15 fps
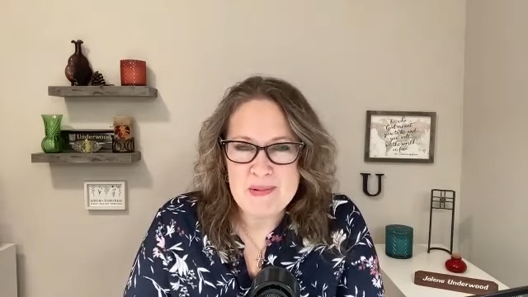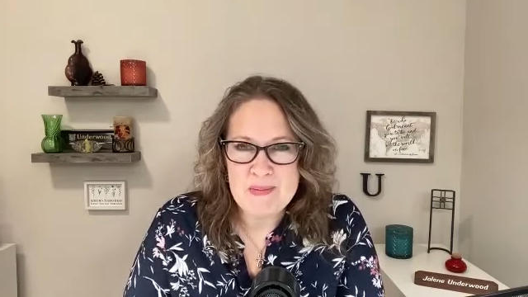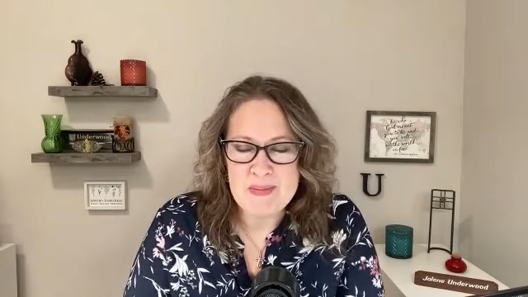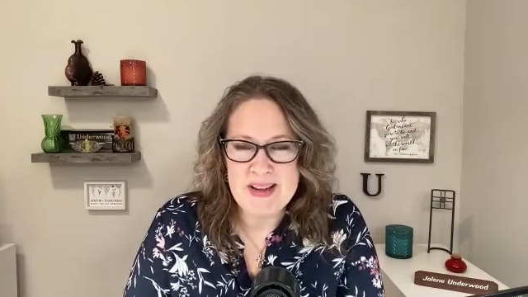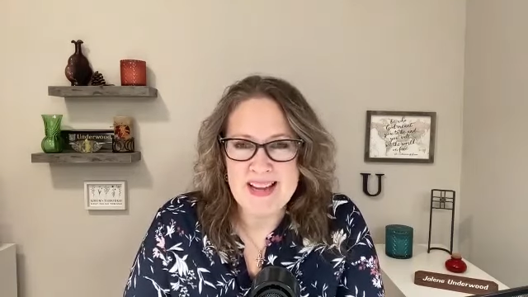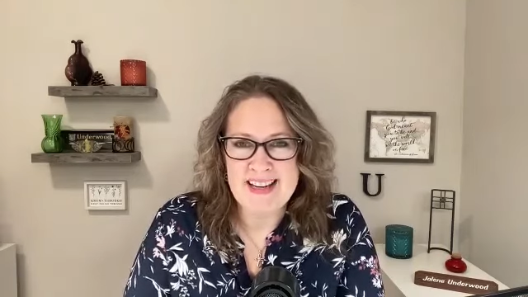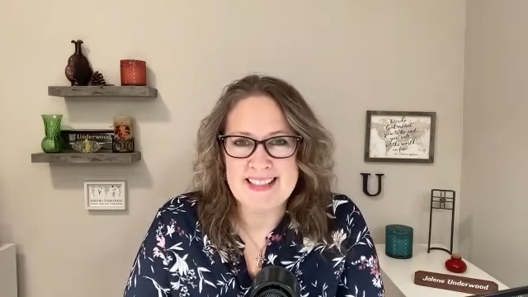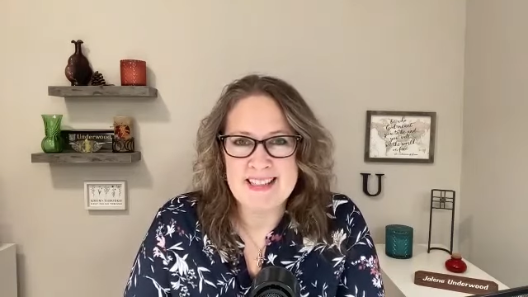in
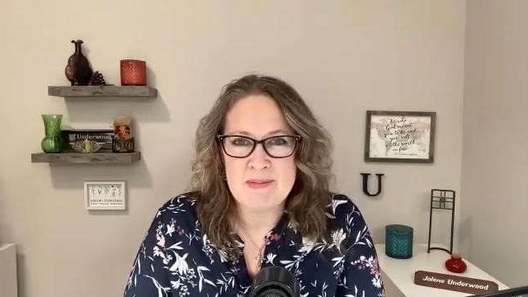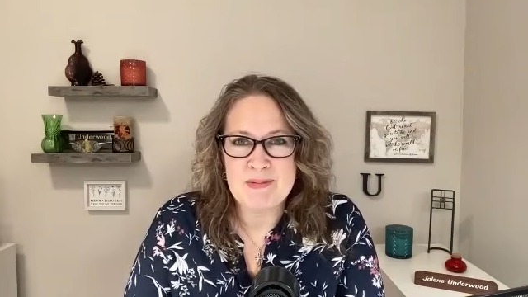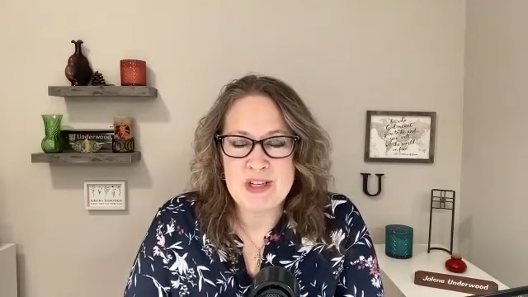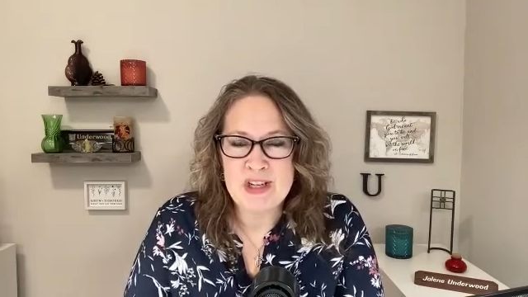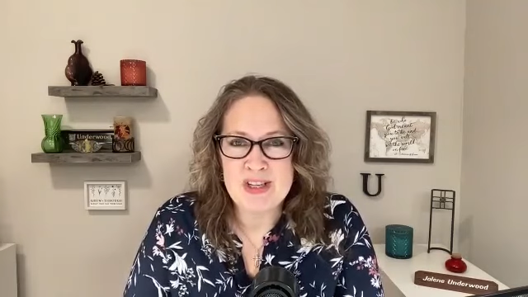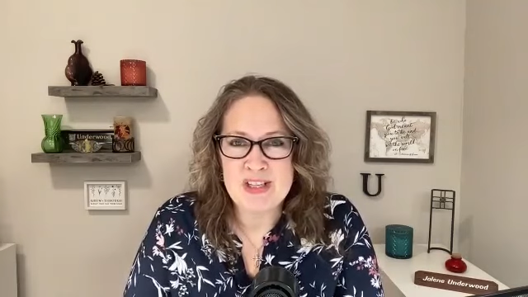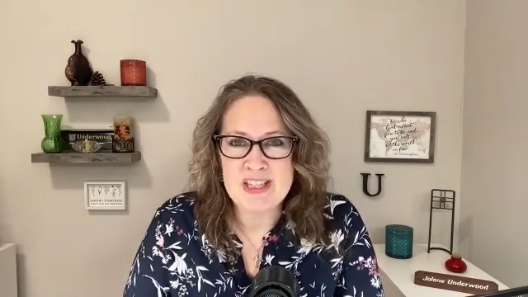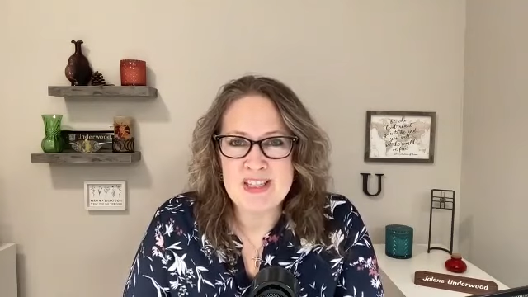mind as I'm
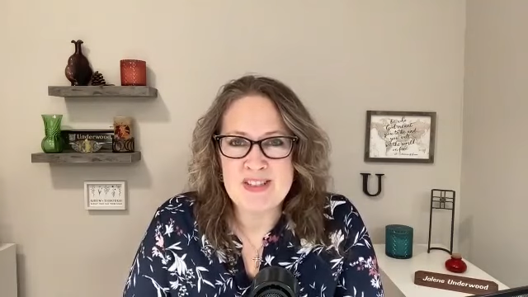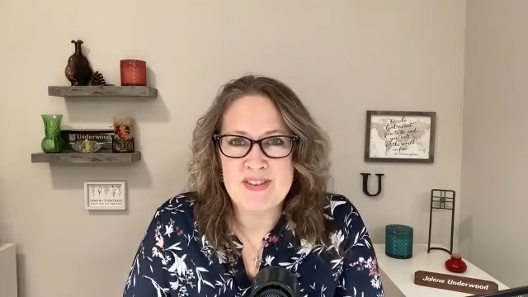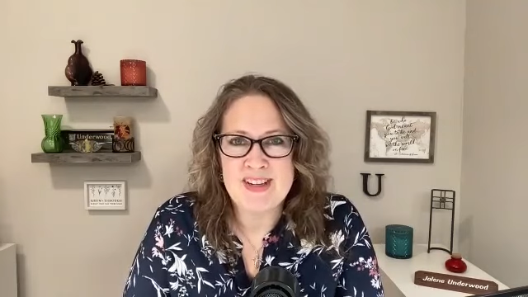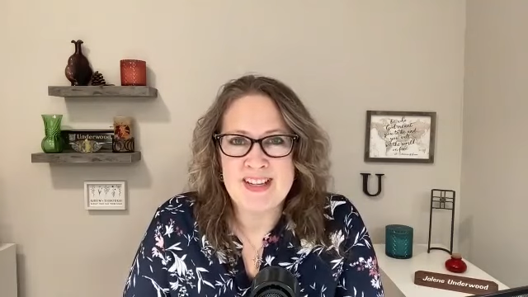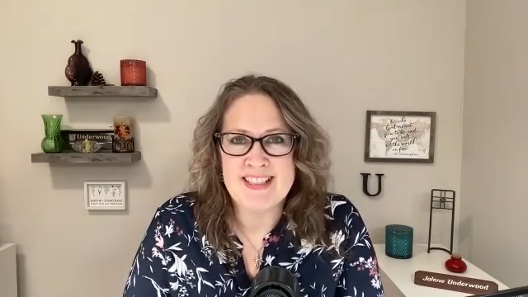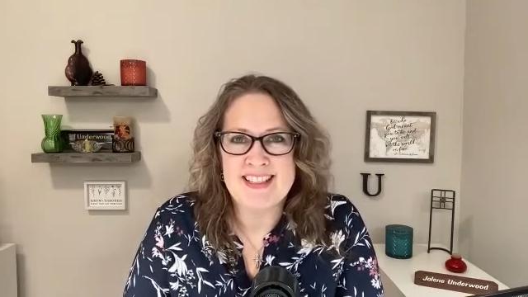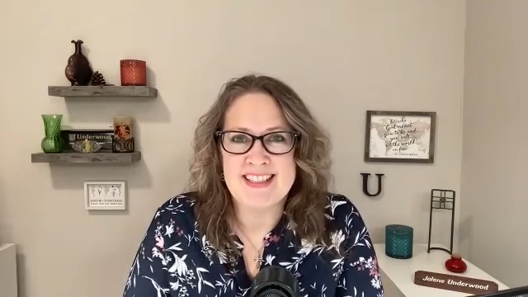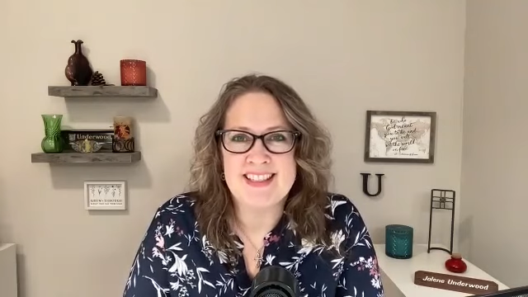sharing these
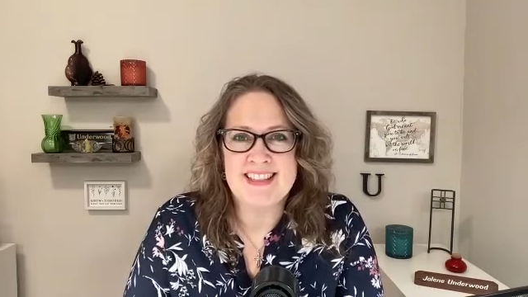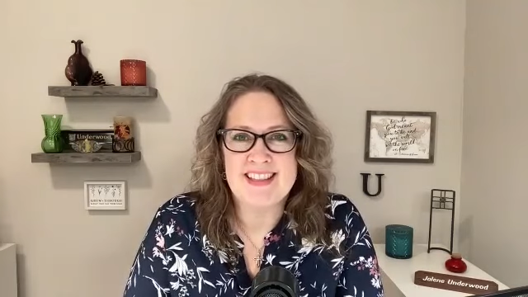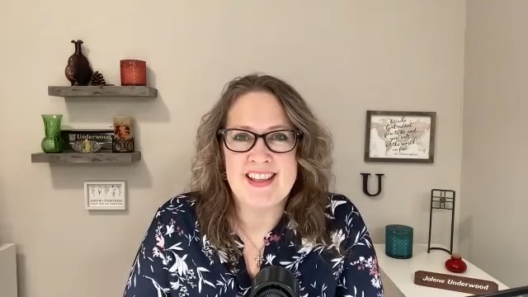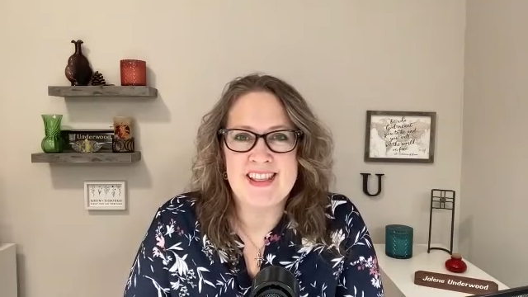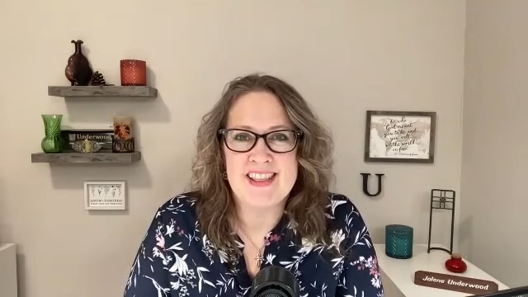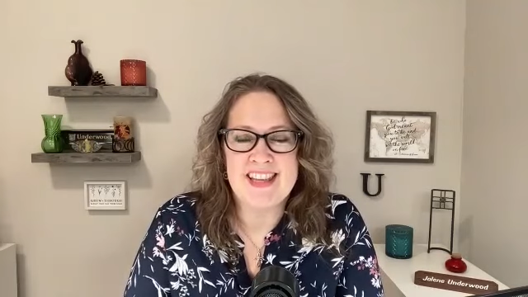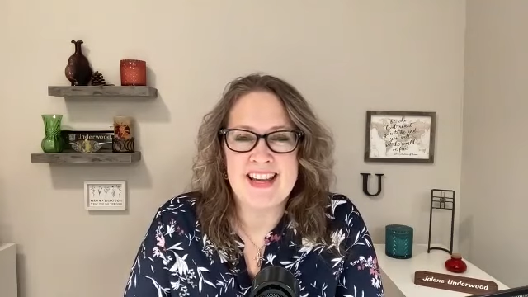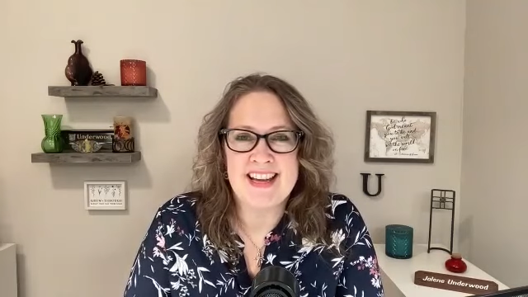phrases
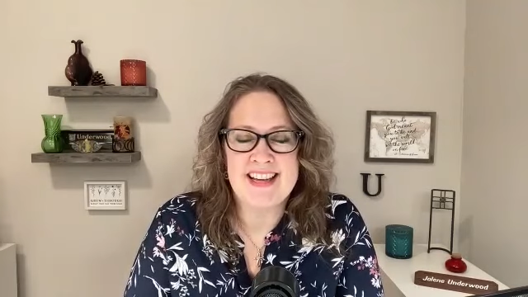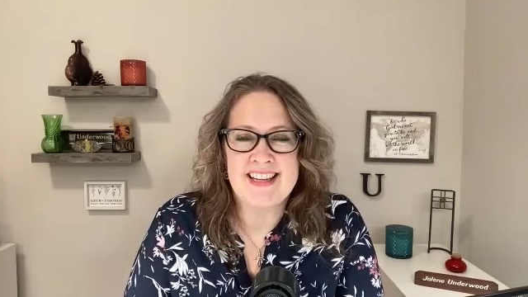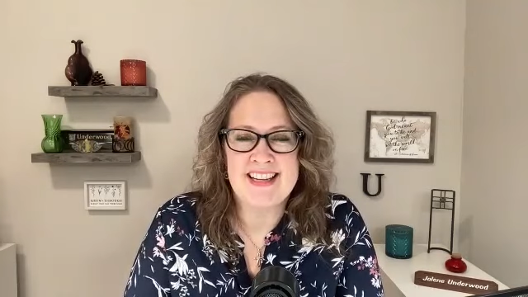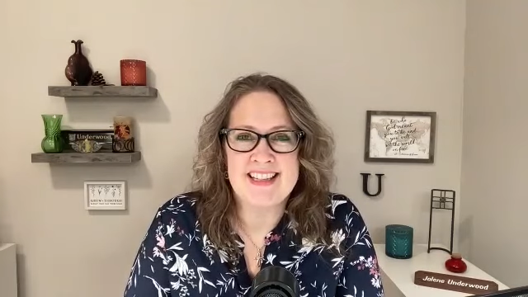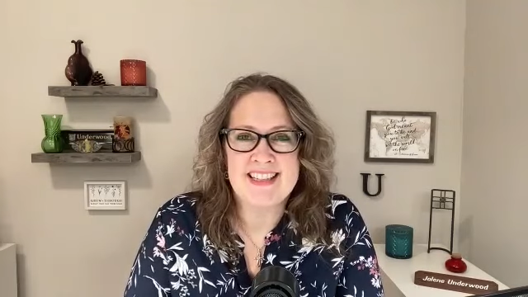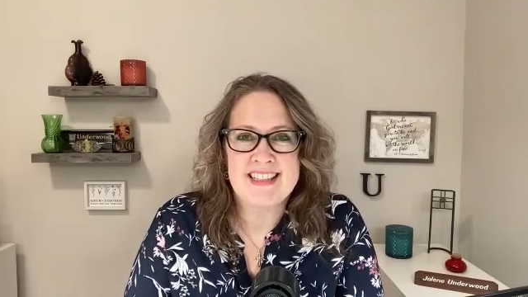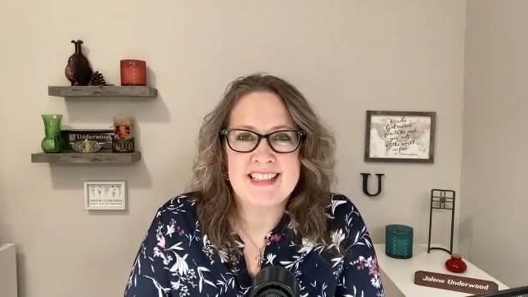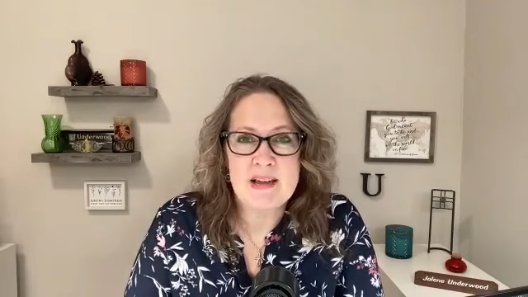
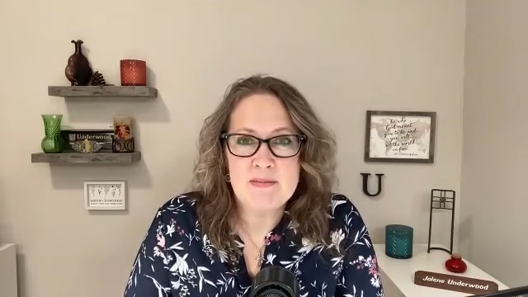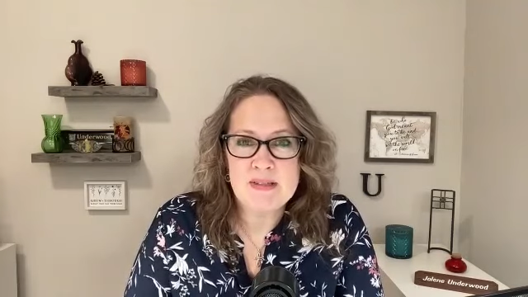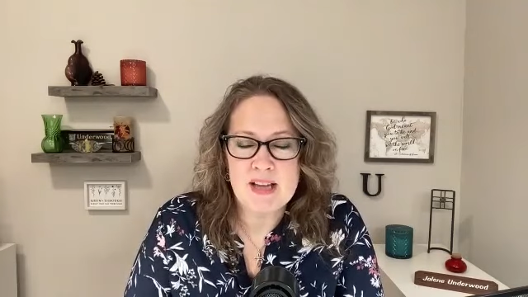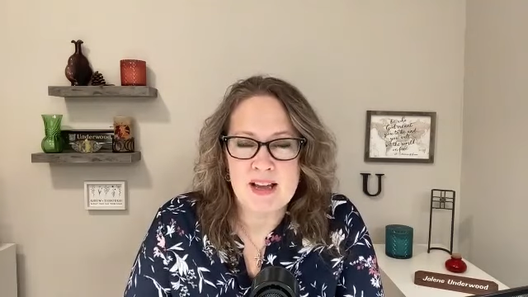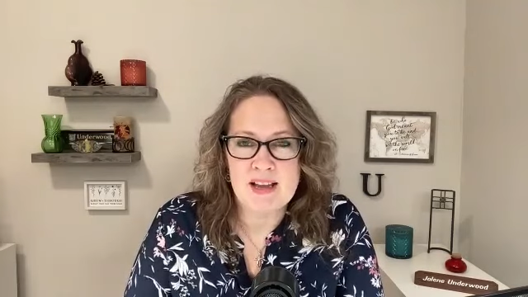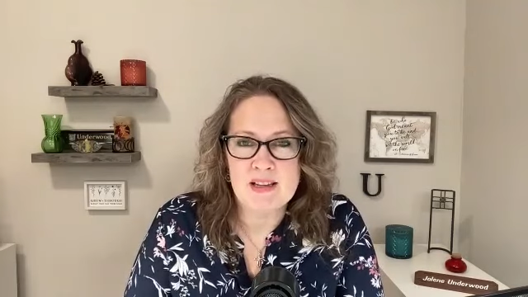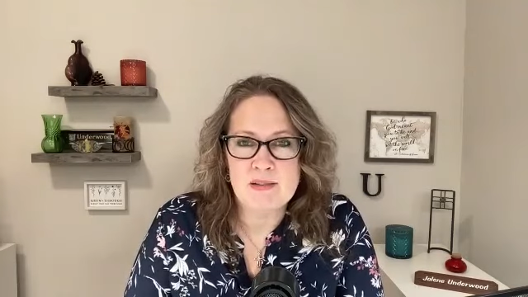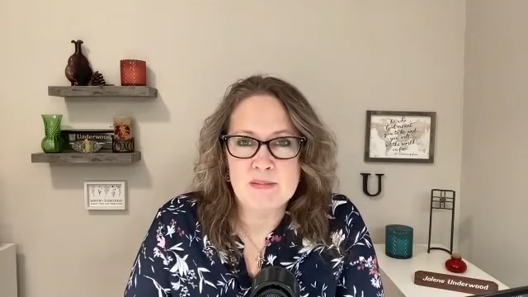that
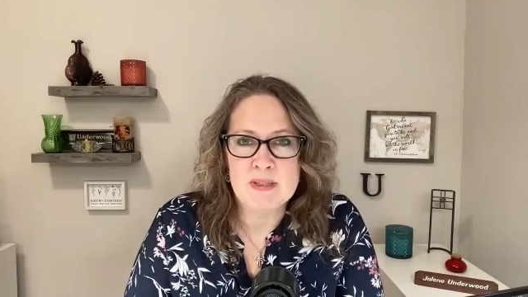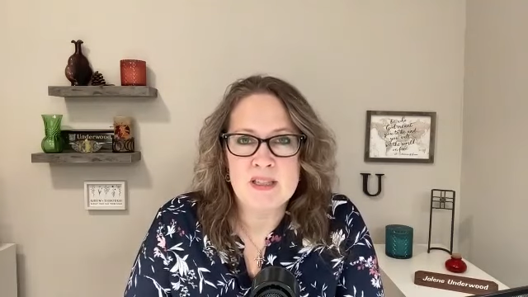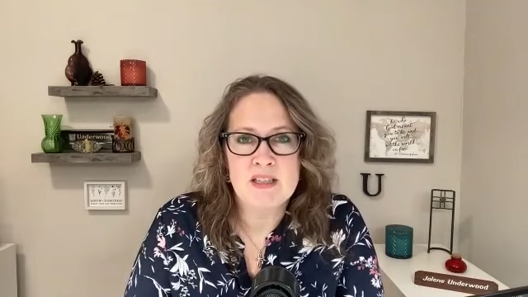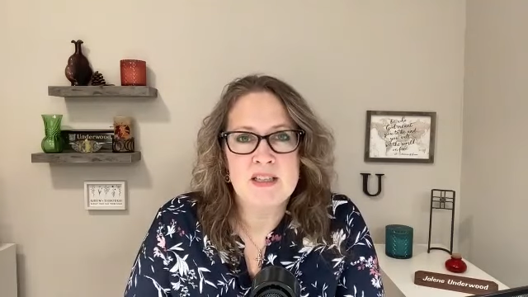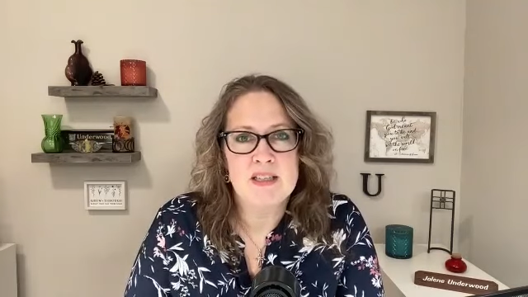sometimes